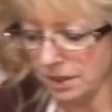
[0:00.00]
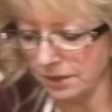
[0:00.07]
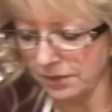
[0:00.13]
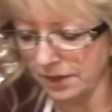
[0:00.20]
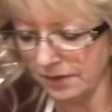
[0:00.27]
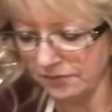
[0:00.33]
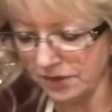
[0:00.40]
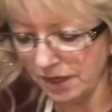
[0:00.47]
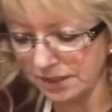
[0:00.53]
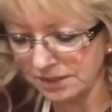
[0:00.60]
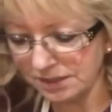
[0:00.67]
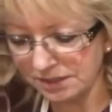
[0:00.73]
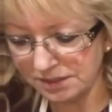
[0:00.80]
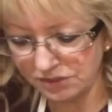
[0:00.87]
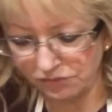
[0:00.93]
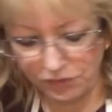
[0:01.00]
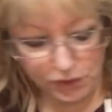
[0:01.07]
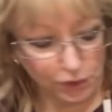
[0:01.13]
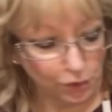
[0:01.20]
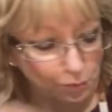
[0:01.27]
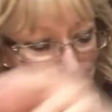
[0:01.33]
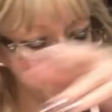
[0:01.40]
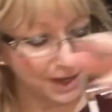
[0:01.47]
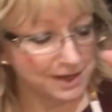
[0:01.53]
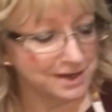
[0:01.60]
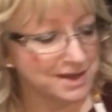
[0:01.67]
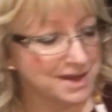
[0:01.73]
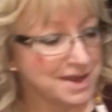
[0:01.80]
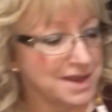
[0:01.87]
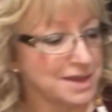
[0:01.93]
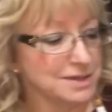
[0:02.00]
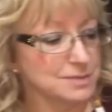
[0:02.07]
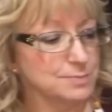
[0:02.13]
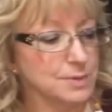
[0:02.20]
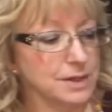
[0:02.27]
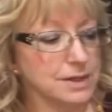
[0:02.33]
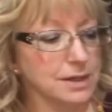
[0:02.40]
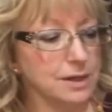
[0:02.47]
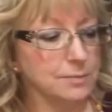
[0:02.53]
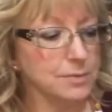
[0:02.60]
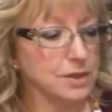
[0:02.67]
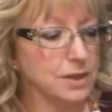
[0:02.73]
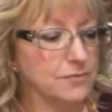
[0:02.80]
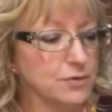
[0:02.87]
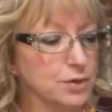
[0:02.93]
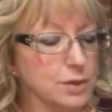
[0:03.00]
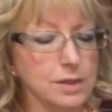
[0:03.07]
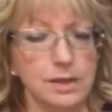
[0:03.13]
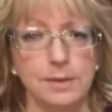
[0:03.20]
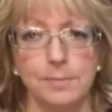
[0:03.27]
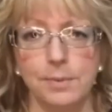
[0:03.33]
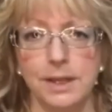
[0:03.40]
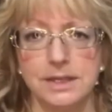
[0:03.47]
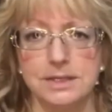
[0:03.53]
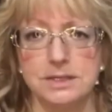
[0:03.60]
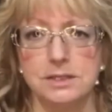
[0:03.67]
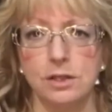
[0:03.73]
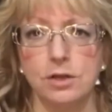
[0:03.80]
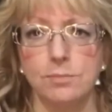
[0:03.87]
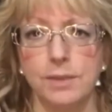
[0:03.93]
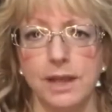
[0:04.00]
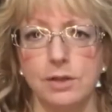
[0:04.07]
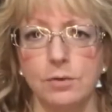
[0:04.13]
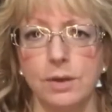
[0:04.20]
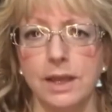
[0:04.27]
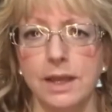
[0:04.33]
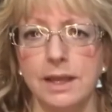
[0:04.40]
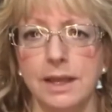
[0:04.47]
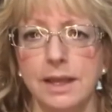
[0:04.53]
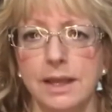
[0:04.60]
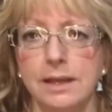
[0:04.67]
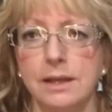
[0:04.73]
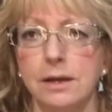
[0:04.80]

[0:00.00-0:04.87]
thought I've got to get this video made. But if you any places that look bad, go ahead and